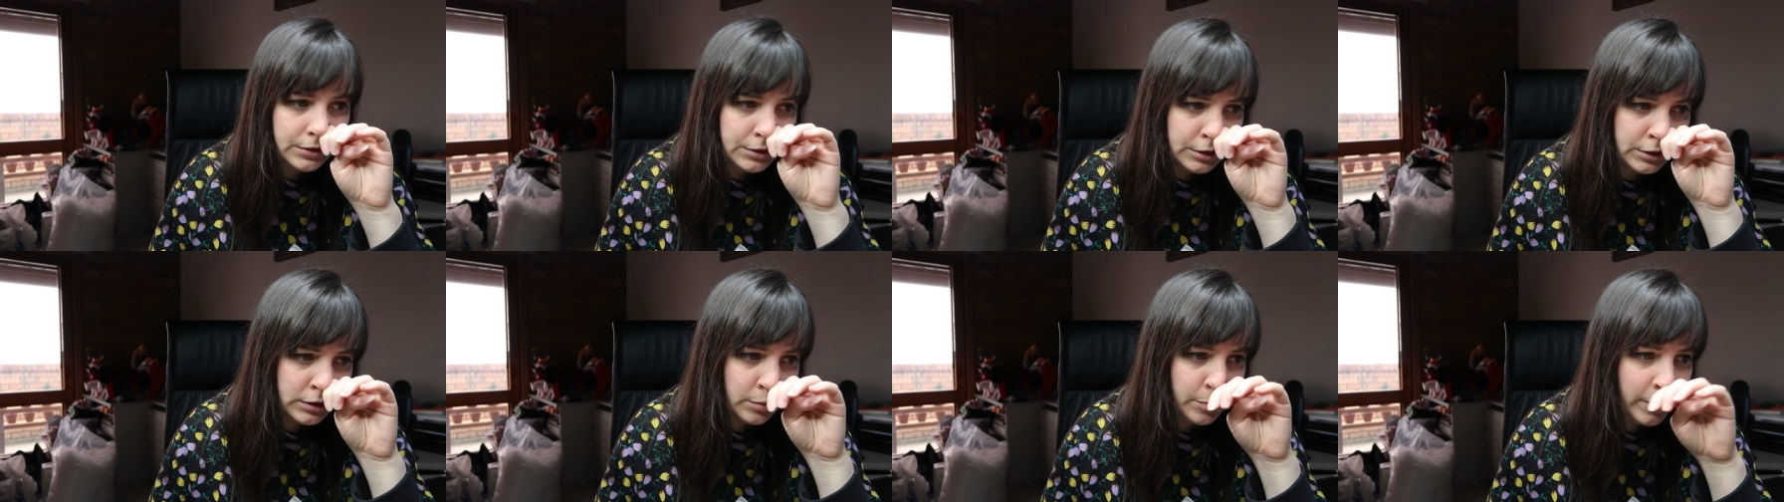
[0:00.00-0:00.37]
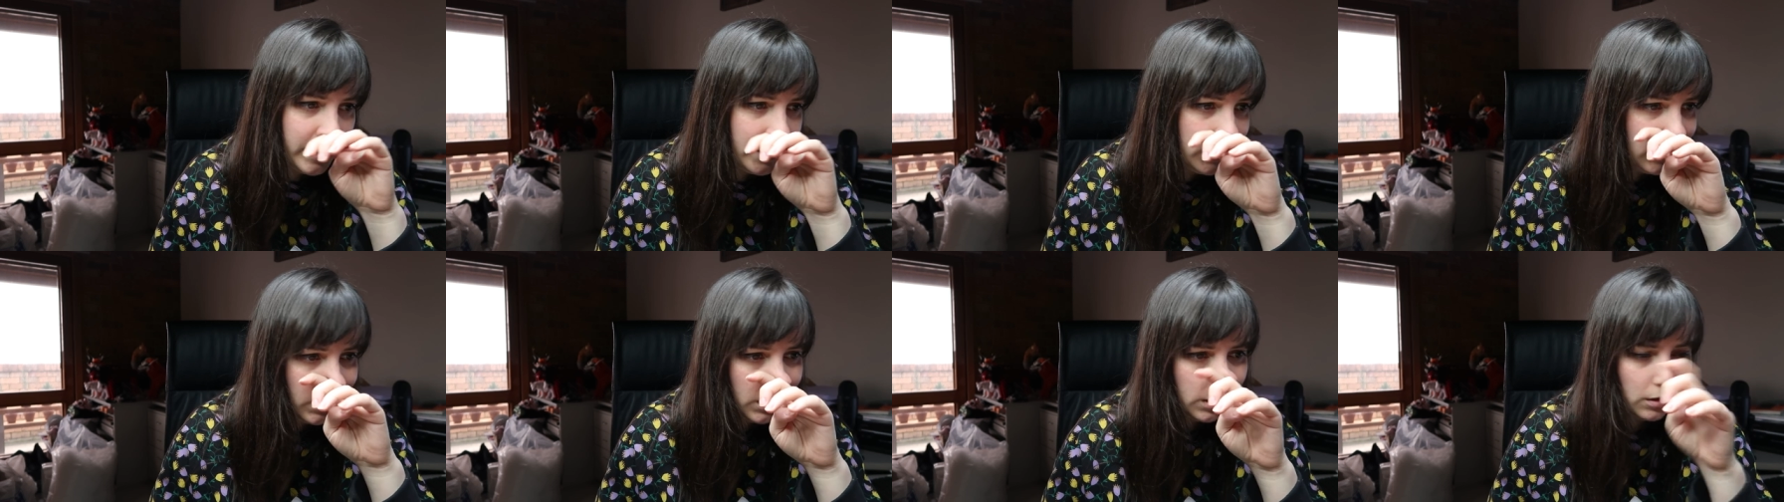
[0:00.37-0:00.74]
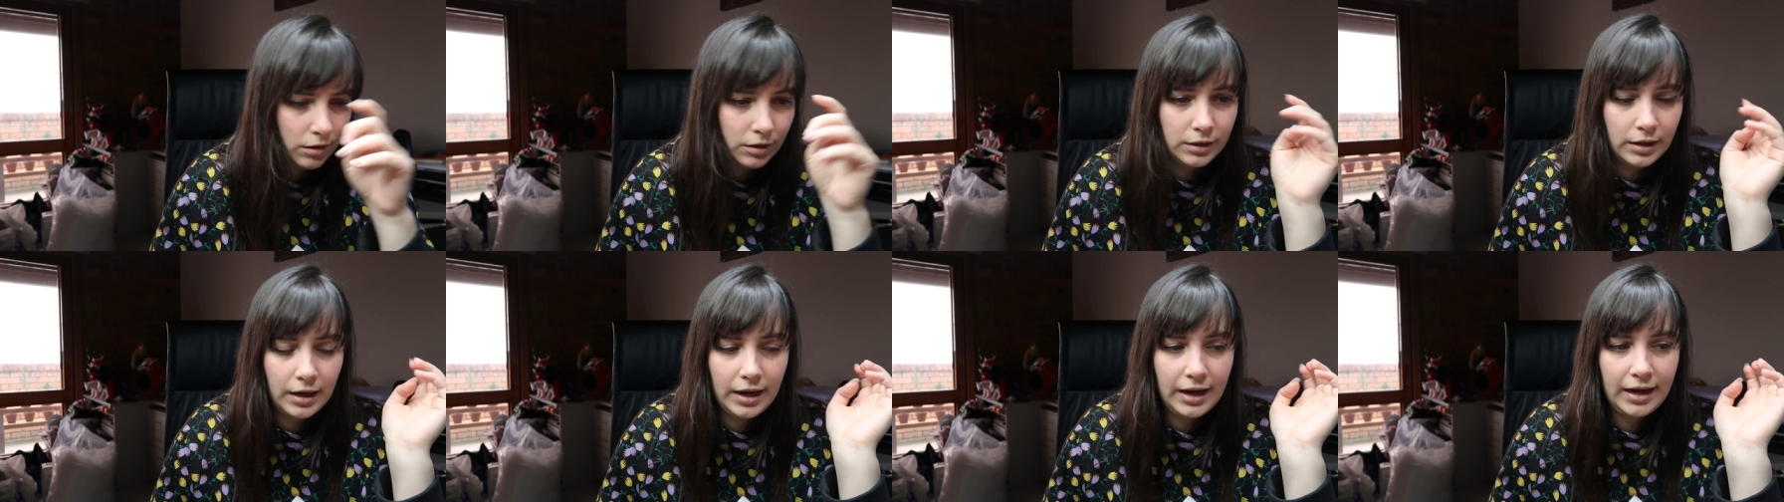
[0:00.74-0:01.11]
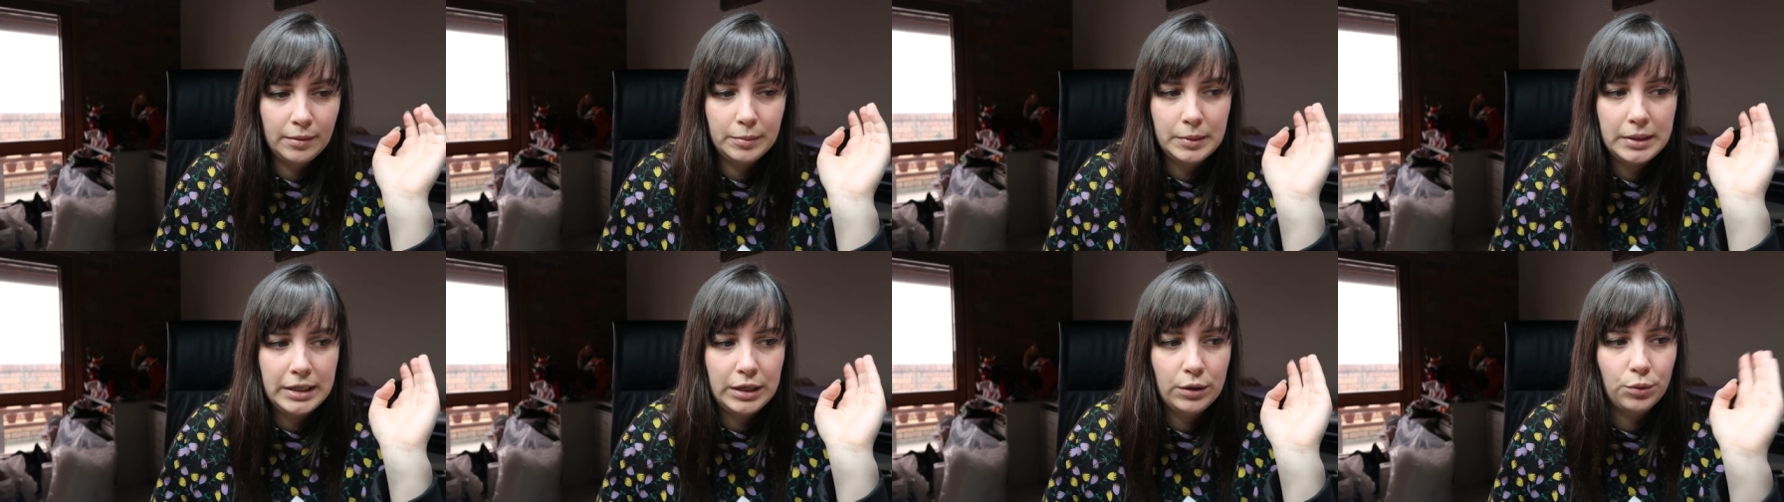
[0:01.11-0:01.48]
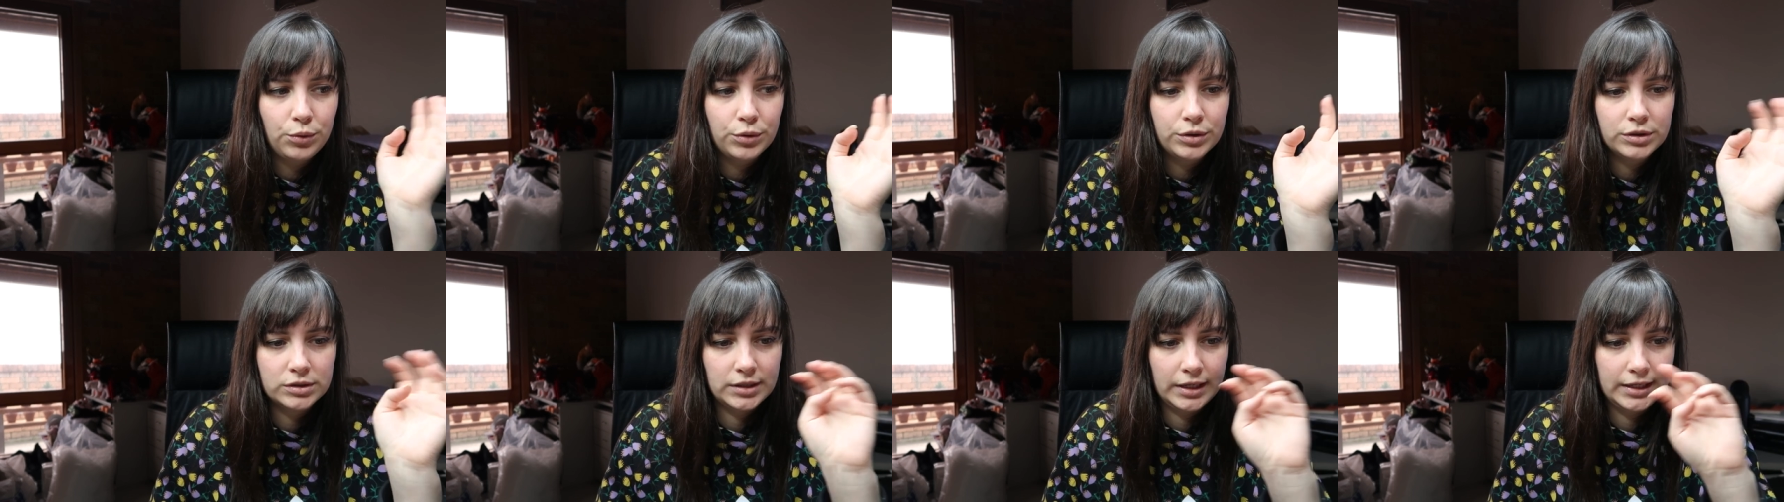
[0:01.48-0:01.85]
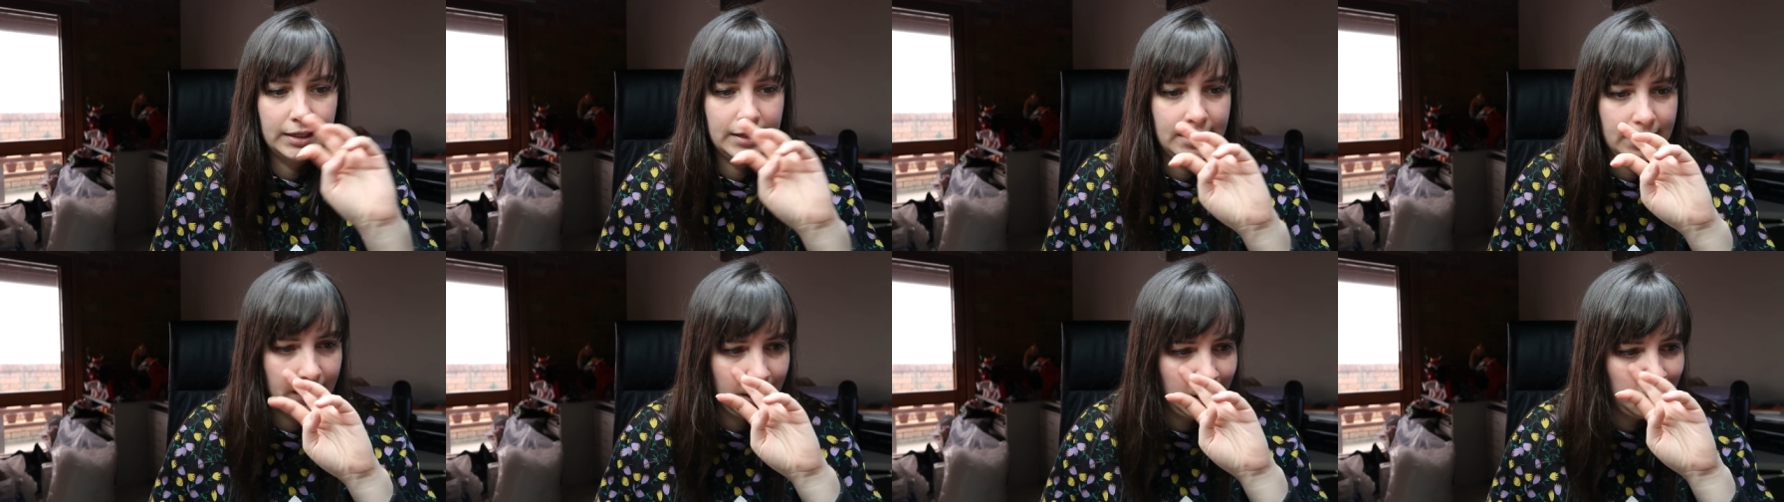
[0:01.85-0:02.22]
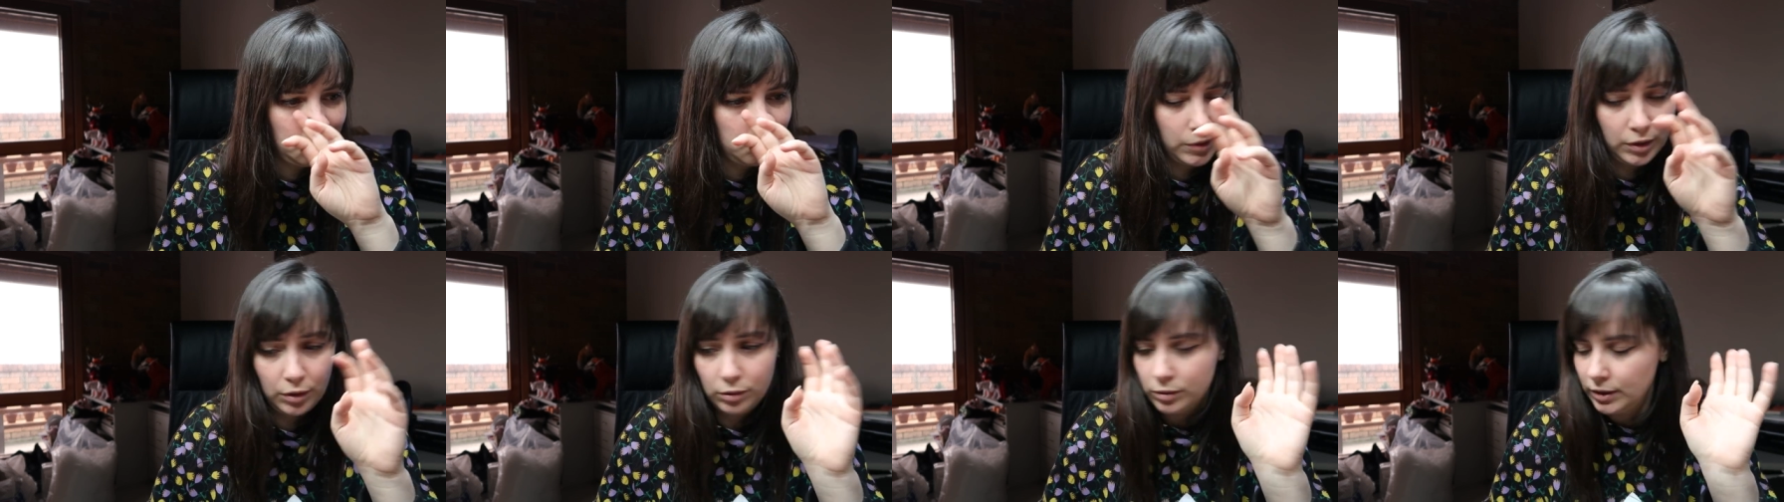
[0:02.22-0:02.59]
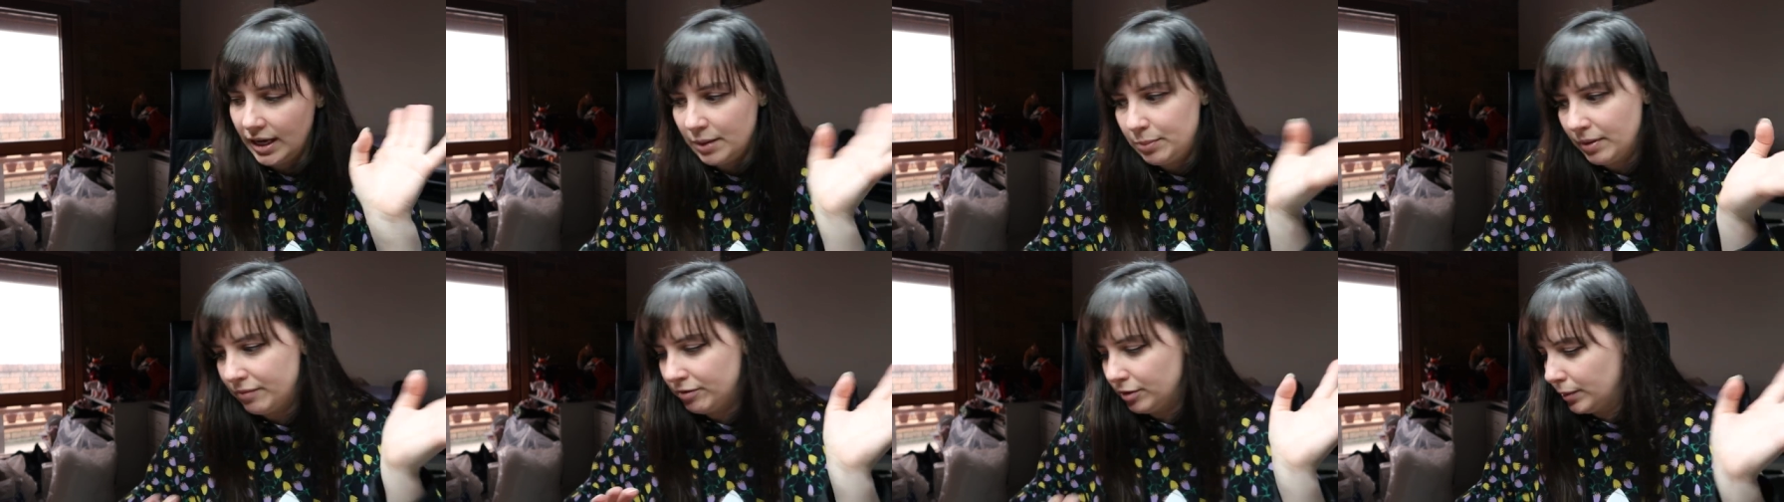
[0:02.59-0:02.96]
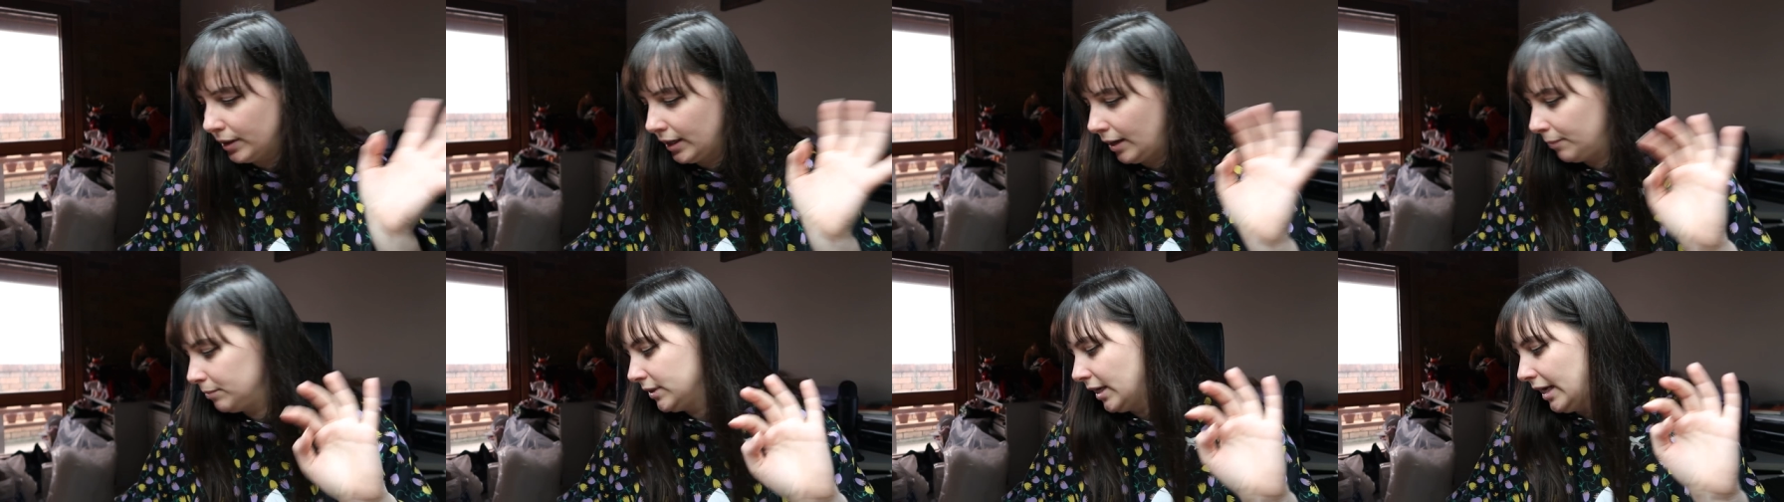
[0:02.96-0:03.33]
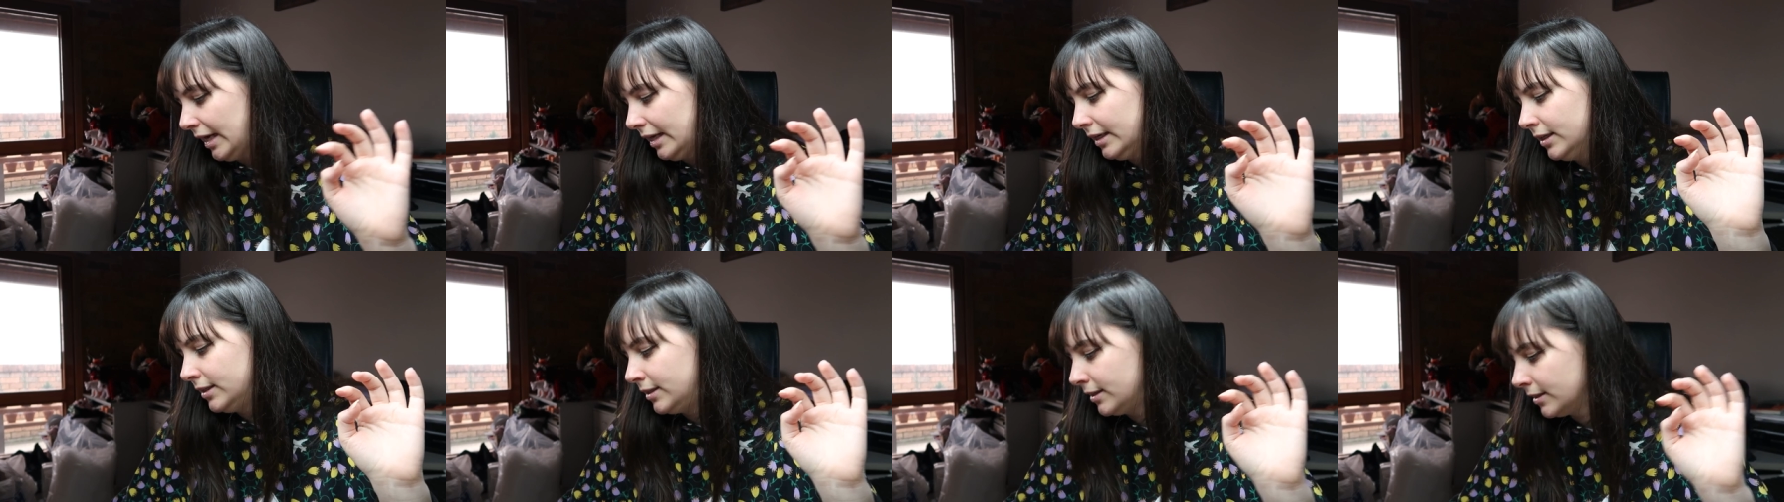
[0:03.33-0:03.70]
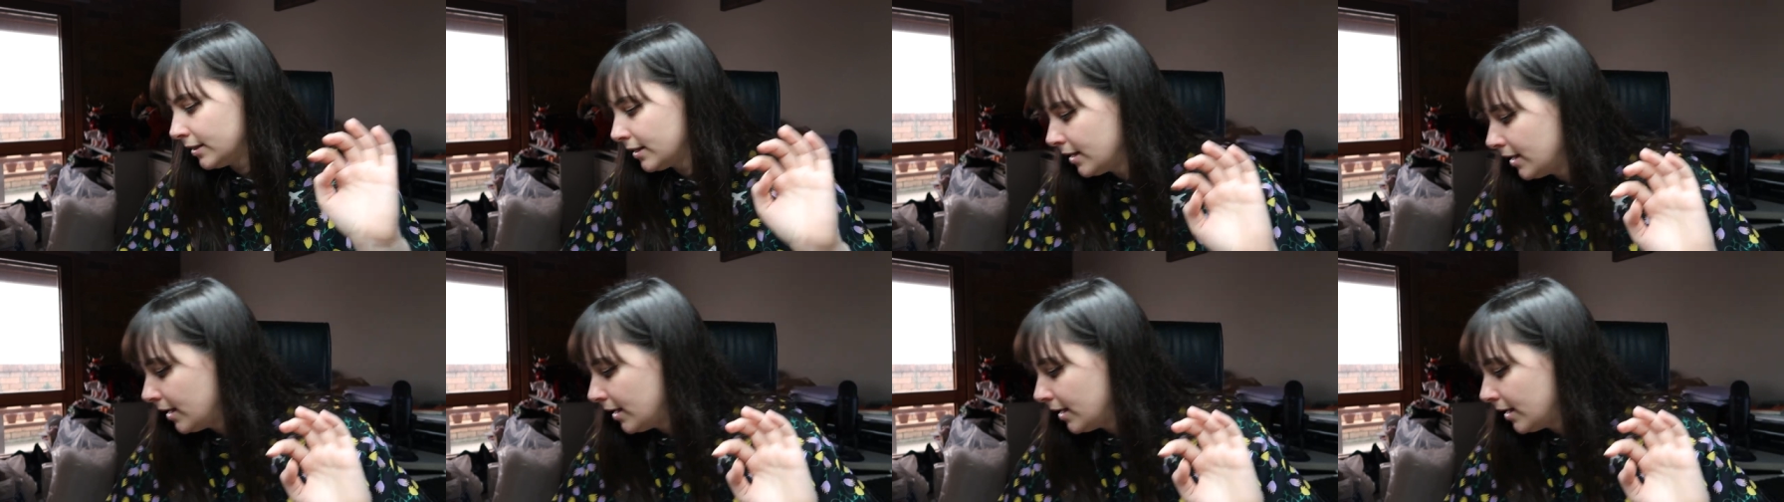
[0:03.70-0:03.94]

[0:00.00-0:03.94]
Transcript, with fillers: just depending on how many orders I get, but I'll keep everyone updated.